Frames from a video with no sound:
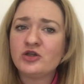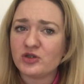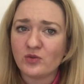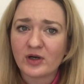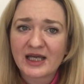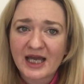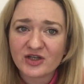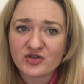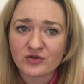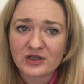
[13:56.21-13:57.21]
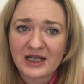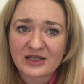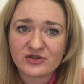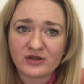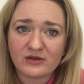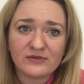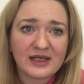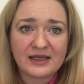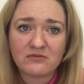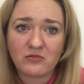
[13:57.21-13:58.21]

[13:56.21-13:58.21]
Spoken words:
Do you want cash on collection only?